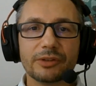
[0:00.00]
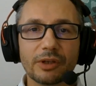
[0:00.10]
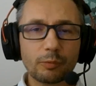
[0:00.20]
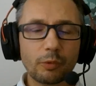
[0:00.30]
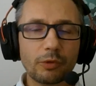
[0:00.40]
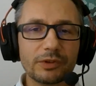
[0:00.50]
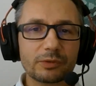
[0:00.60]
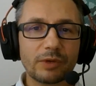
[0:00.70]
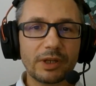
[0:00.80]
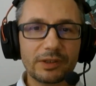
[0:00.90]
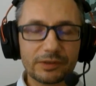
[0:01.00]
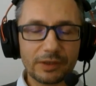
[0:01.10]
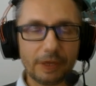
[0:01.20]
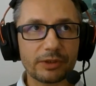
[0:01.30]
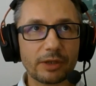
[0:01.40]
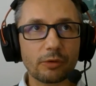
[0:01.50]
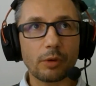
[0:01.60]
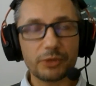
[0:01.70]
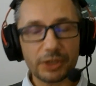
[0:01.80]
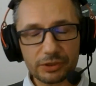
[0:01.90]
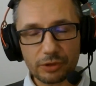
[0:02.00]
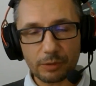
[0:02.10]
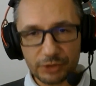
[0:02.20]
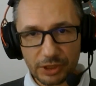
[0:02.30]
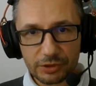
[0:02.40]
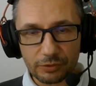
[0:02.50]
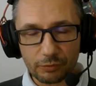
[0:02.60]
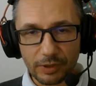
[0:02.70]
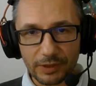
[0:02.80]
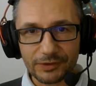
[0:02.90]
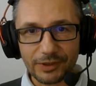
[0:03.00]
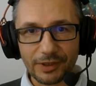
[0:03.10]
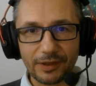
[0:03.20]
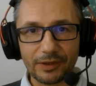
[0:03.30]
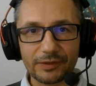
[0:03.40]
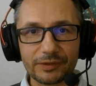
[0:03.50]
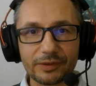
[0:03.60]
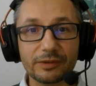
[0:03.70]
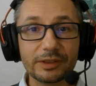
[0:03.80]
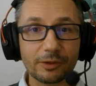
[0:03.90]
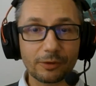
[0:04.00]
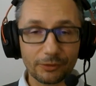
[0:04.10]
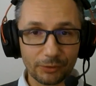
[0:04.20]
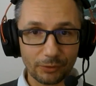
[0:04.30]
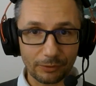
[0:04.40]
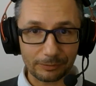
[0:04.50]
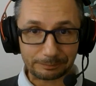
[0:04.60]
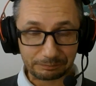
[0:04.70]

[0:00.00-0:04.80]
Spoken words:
The other points raised, or the other objection raised, is the legal concern.